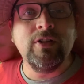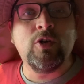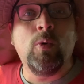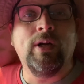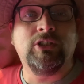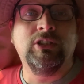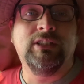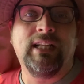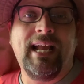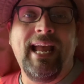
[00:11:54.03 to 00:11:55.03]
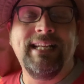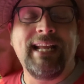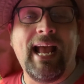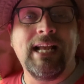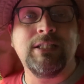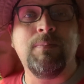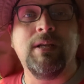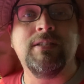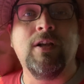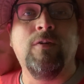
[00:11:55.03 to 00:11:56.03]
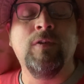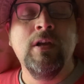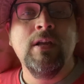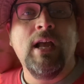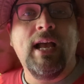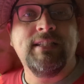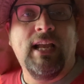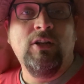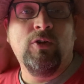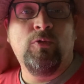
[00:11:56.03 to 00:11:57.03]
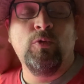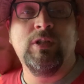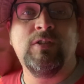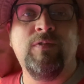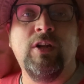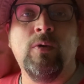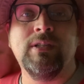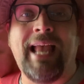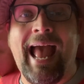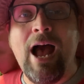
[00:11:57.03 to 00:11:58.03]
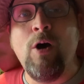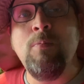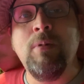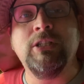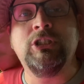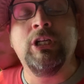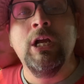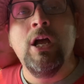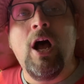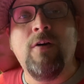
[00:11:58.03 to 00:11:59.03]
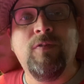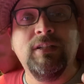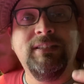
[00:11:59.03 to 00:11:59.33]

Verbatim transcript: of the questions that I had to ask myself as I looked through this video is how much of a